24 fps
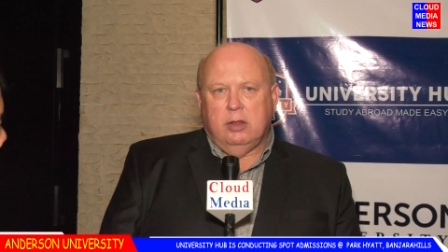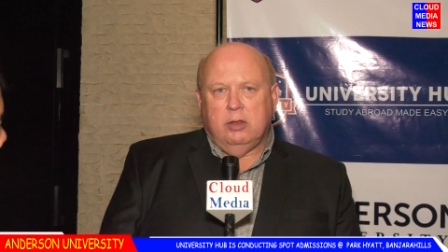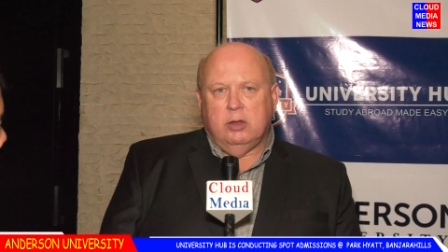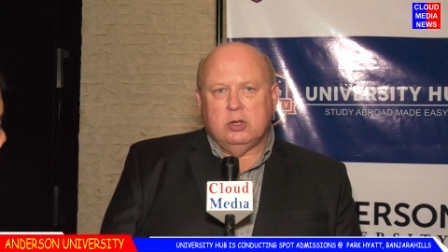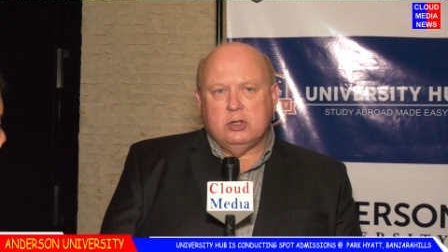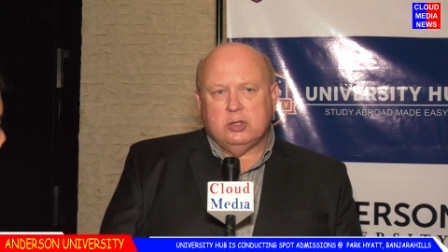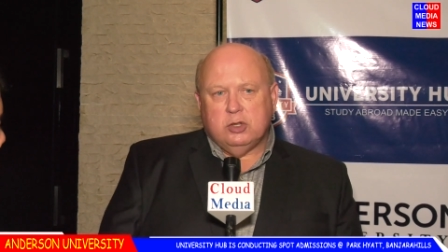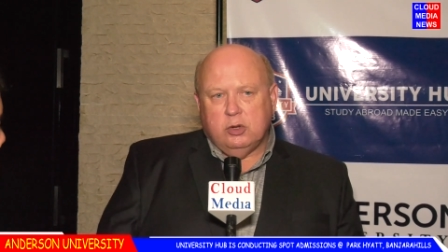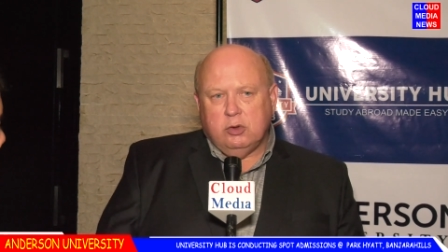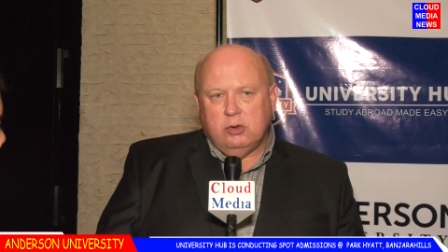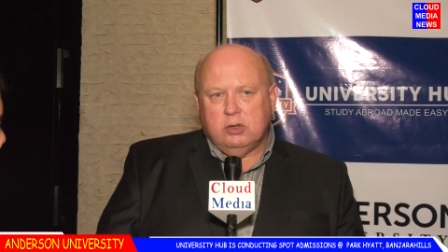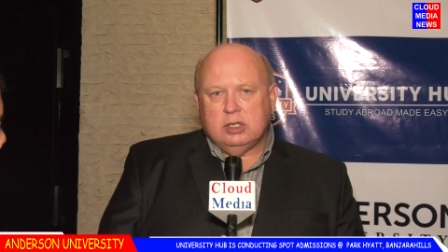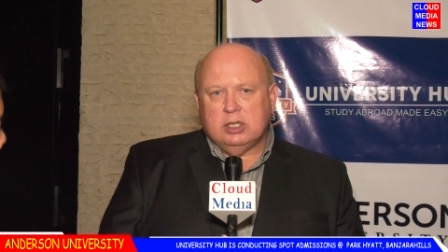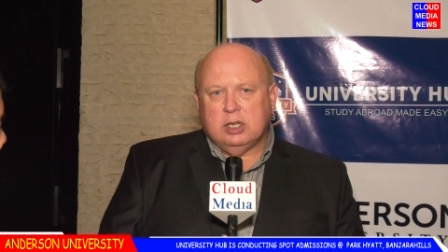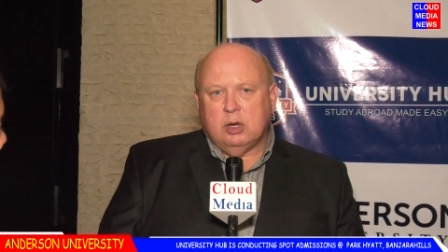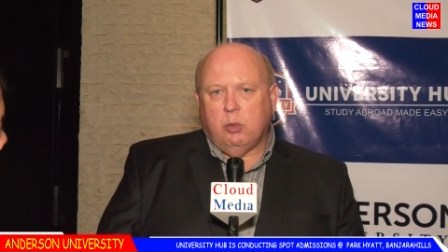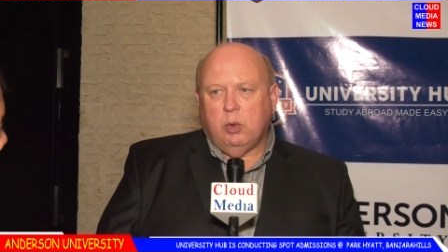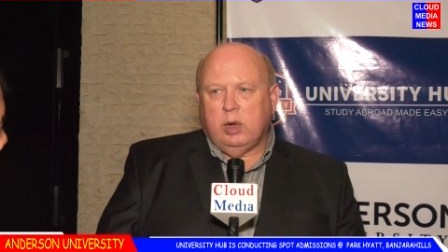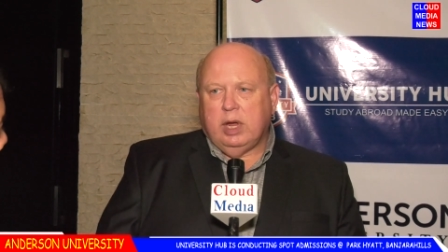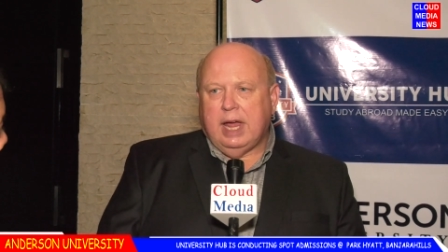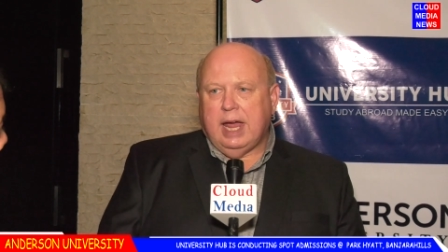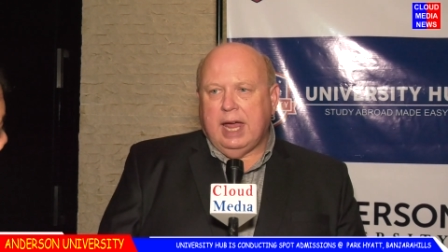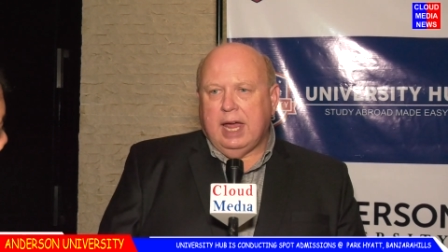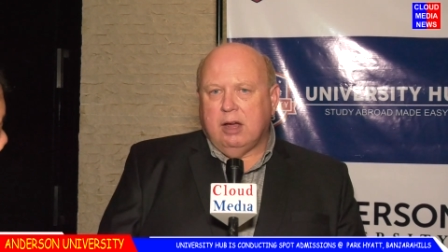The students that
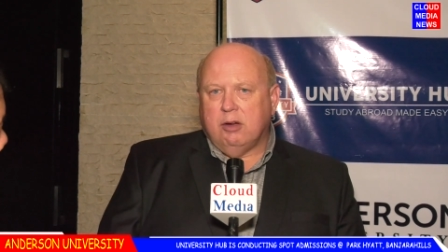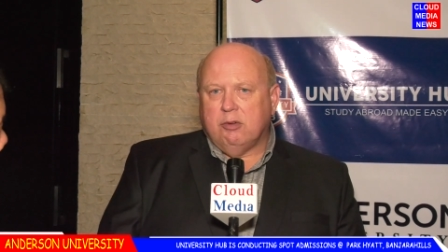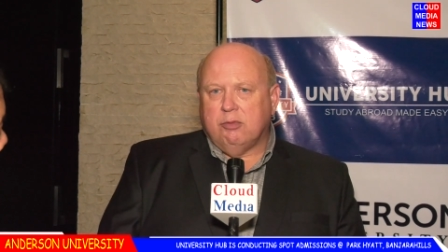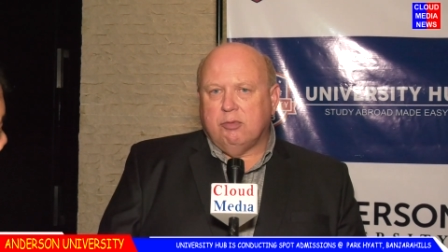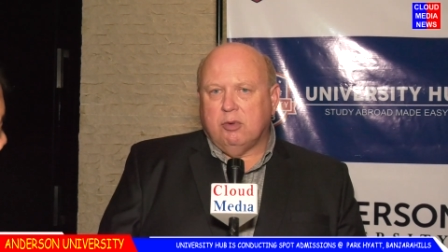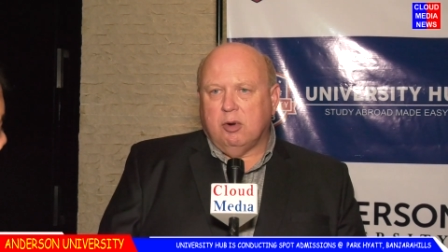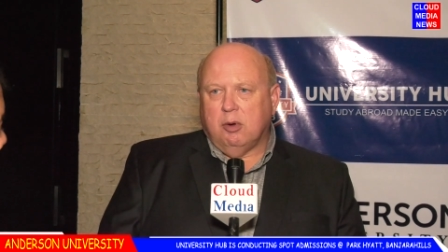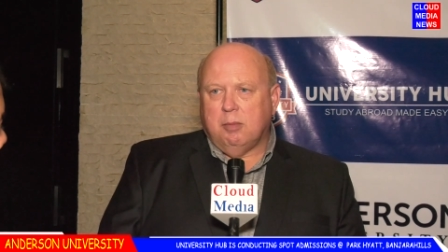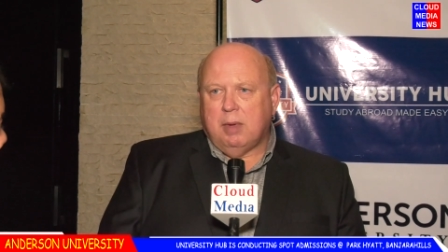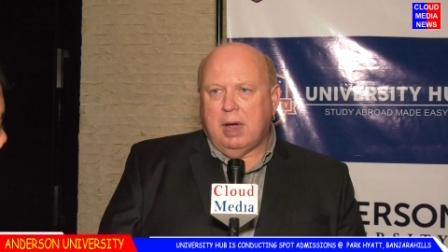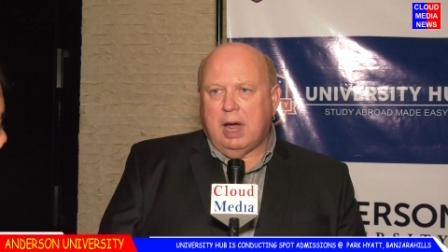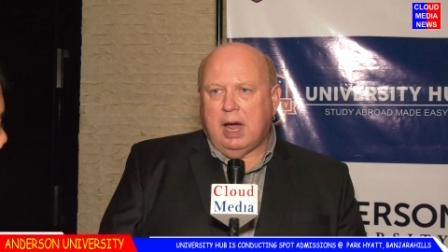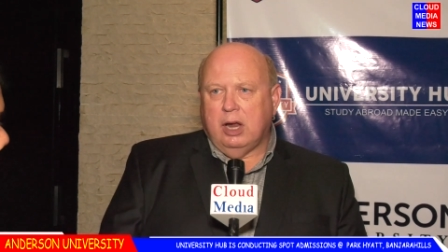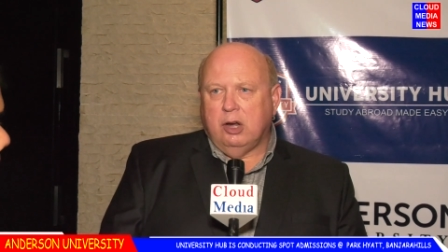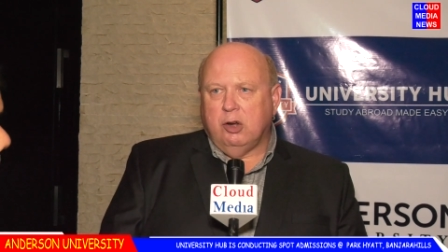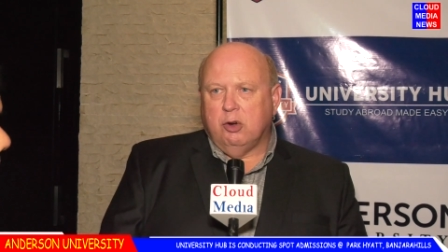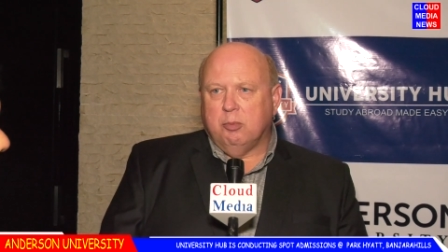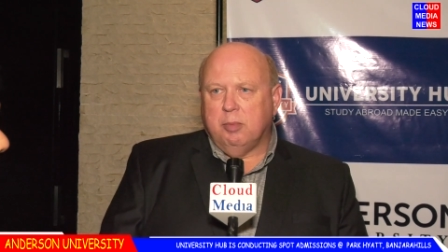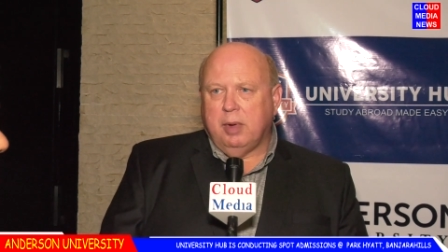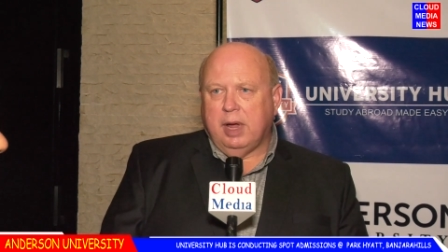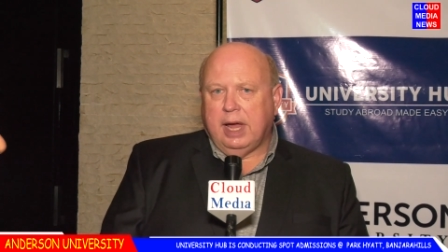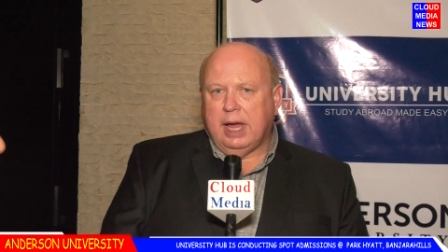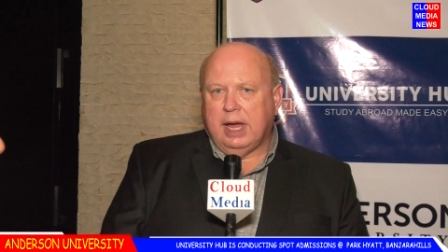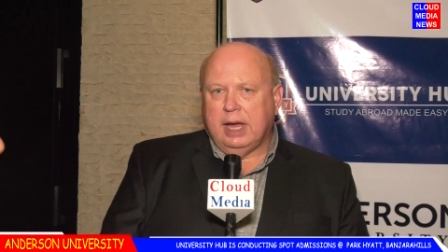we have from
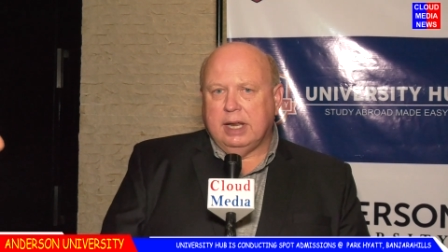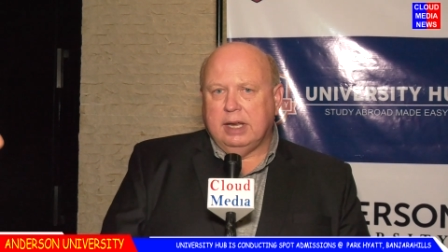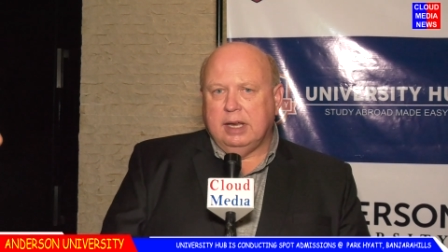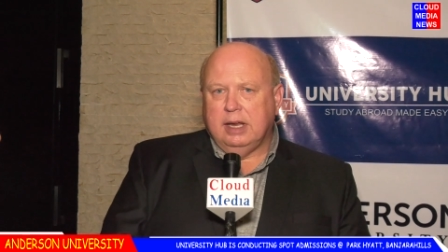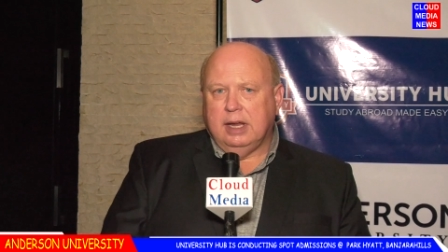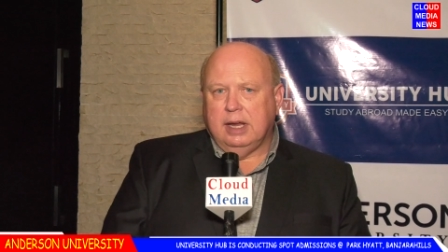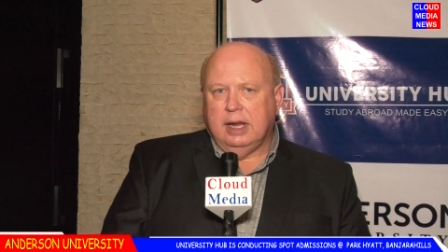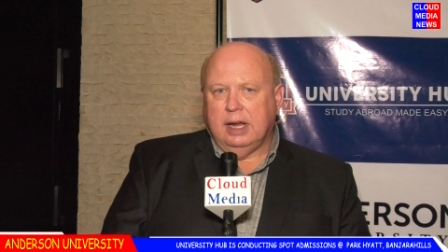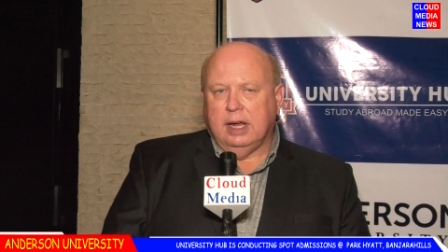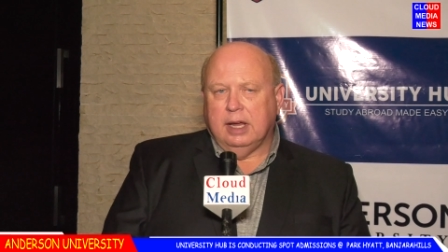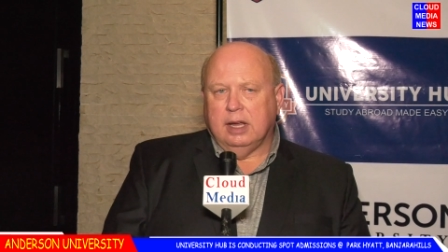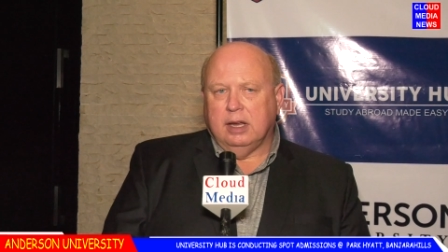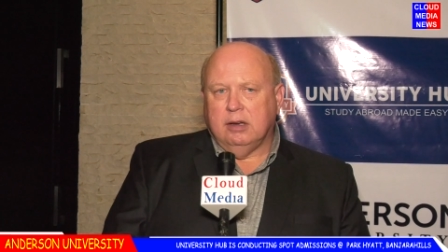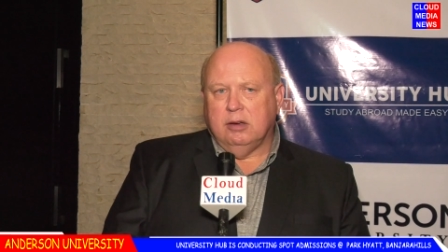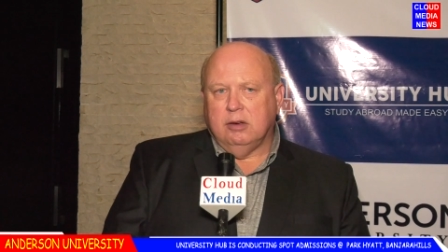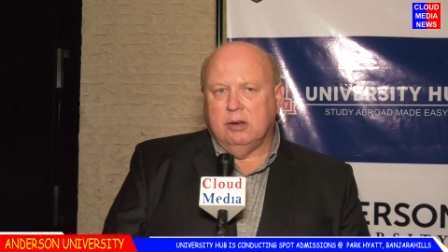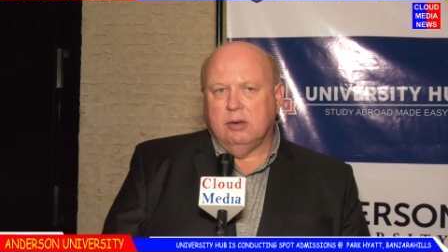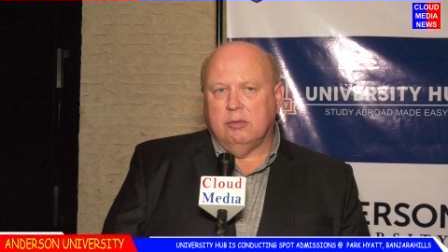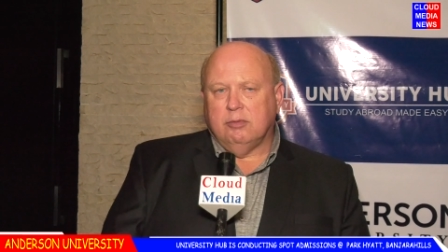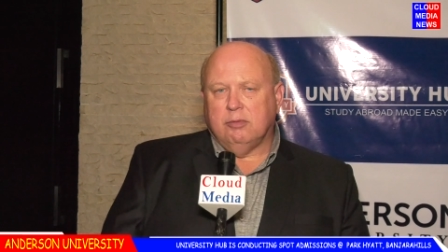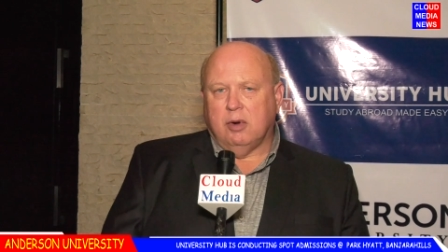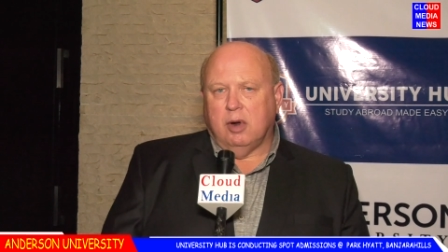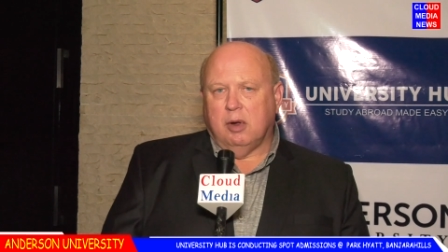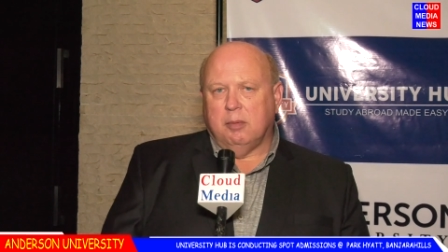Hyderabad and
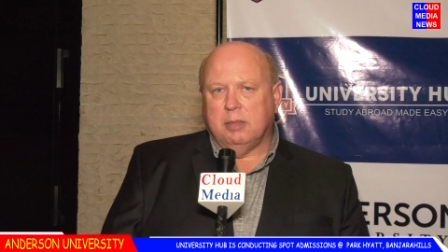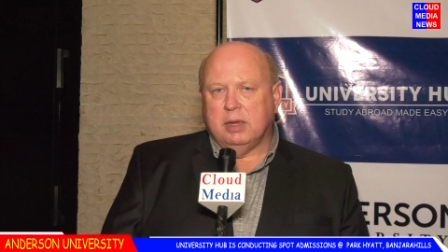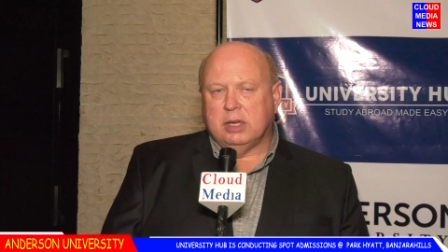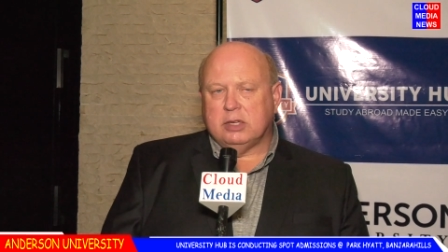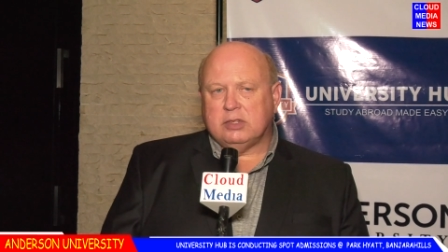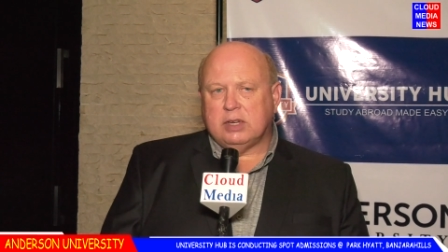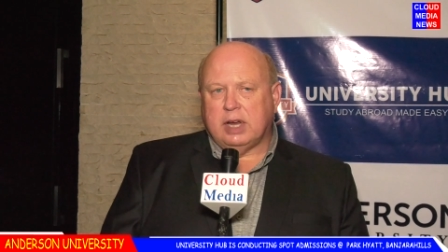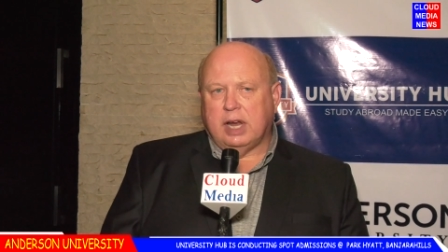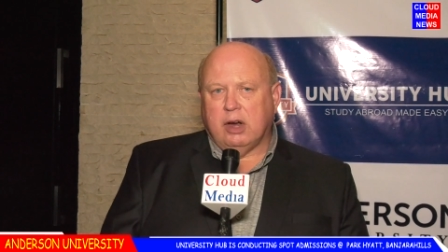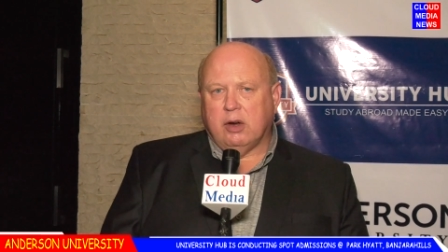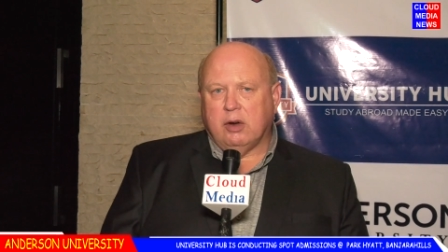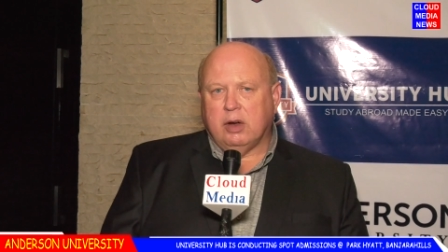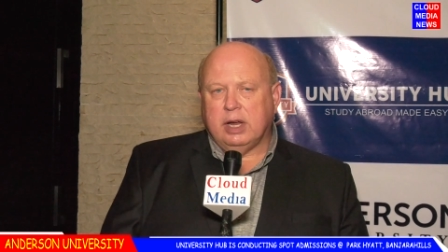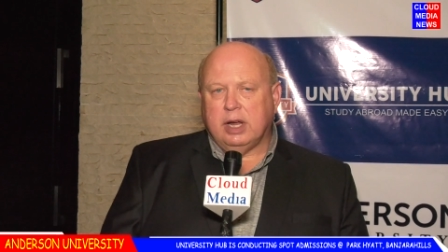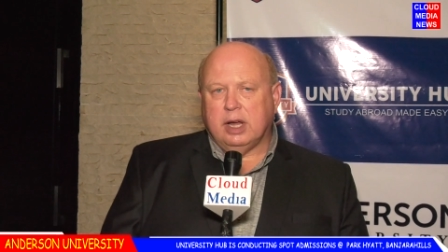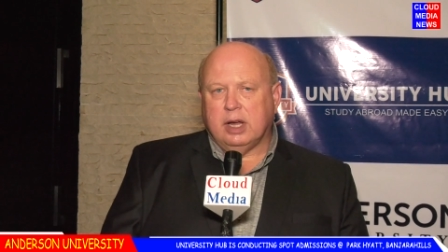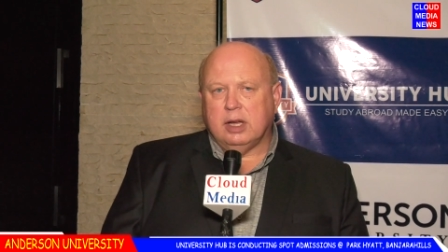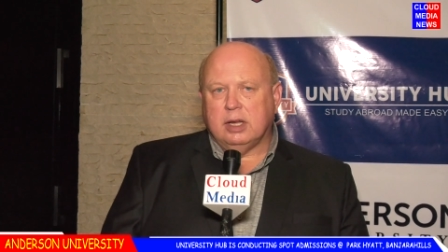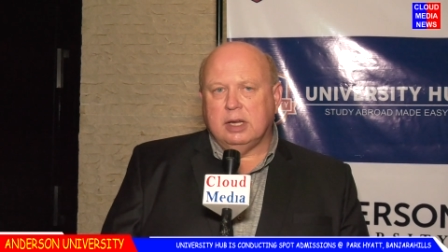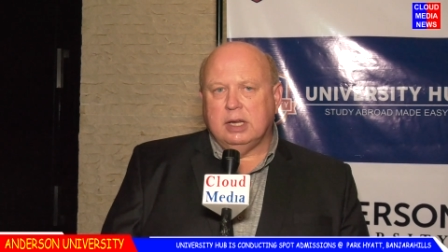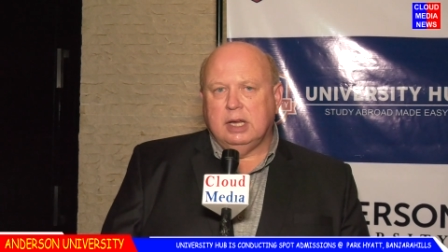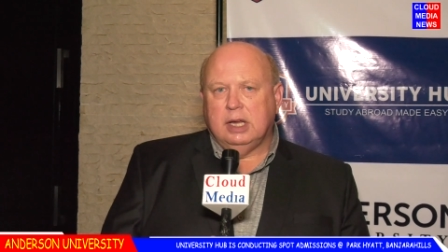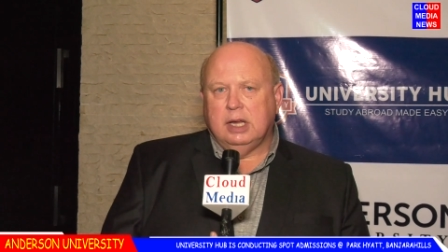from this area